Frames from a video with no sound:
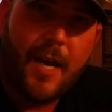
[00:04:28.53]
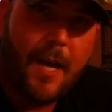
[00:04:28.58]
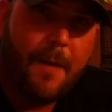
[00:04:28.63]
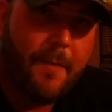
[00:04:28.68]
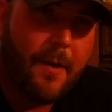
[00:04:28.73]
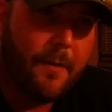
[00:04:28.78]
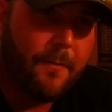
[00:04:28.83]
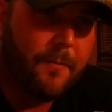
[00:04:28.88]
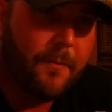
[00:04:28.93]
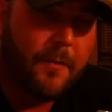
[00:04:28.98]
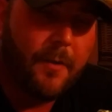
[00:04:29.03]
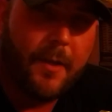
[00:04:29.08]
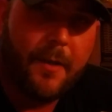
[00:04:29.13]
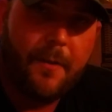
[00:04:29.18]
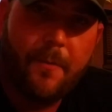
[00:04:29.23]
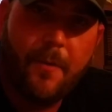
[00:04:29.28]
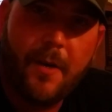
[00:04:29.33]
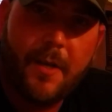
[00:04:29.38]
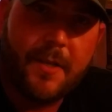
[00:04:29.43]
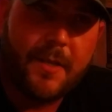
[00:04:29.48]
time I
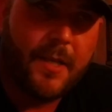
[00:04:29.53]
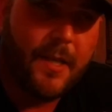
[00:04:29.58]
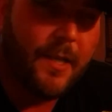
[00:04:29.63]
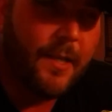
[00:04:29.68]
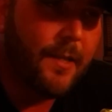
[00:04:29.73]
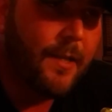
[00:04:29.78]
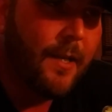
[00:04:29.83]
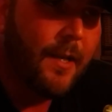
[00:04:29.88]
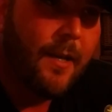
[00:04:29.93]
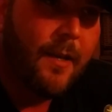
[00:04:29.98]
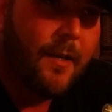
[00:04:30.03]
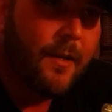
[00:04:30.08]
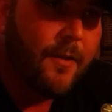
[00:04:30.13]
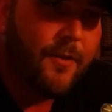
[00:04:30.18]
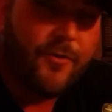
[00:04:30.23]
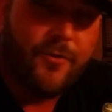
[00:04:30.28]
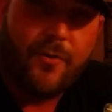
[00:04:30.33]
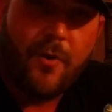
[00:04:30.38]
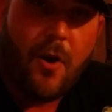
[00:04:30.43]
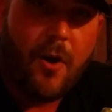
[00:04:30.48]
really wasn't
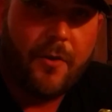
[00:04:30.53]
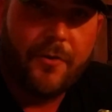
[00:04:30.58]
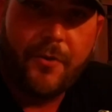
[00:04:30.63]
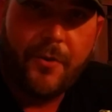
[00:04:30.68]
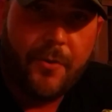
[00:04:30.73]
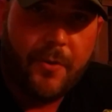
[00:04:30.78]
drawn